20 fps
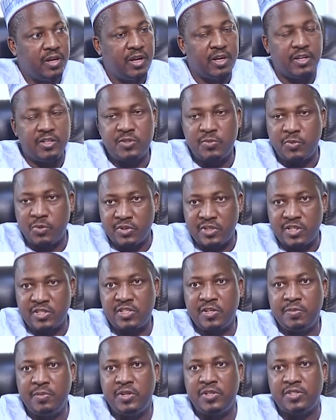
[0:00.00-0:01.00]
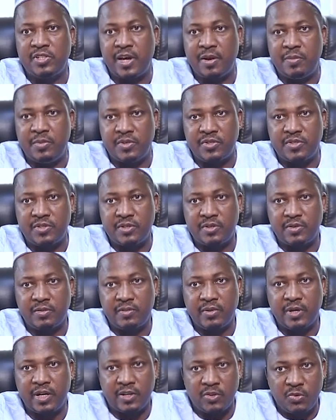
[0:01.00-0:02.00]
It's for the civil service.
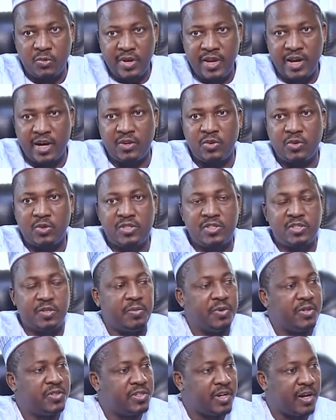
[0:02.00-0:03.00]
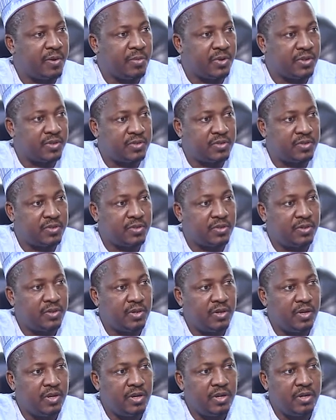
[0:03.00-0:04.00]
And we are not civil servants.
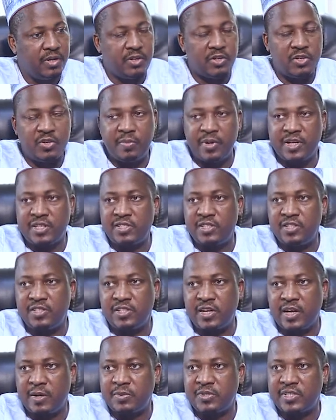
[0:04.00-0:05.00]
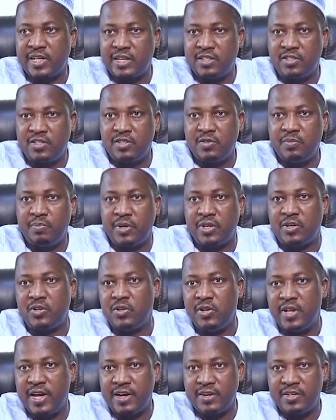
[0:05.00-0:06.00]
Universities have certain
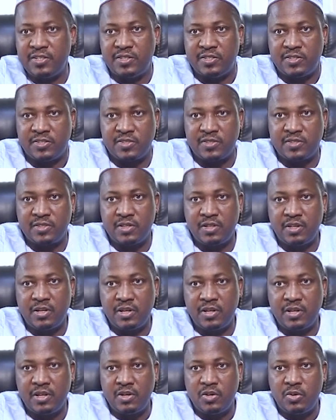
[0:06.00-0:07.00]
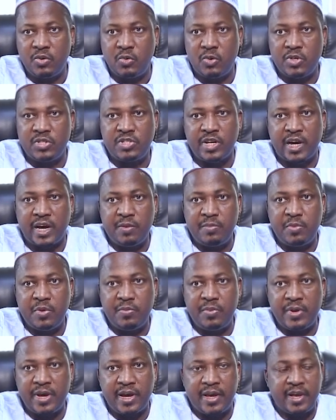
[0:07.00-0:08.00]
peculiarities which
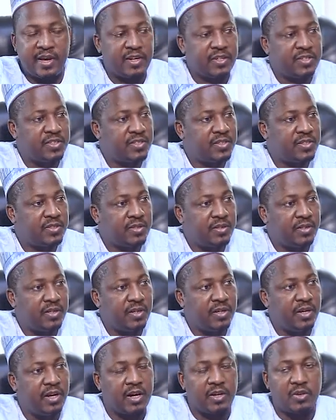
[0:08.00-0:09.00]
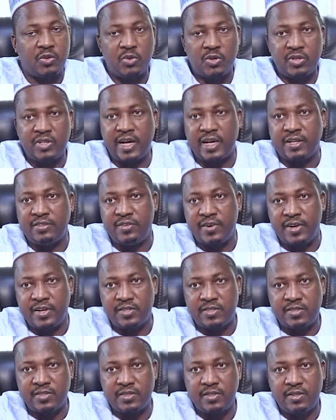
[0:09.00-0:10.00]
IPPIS cannot
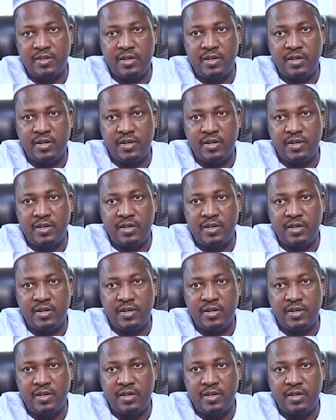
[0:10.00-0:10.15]
address.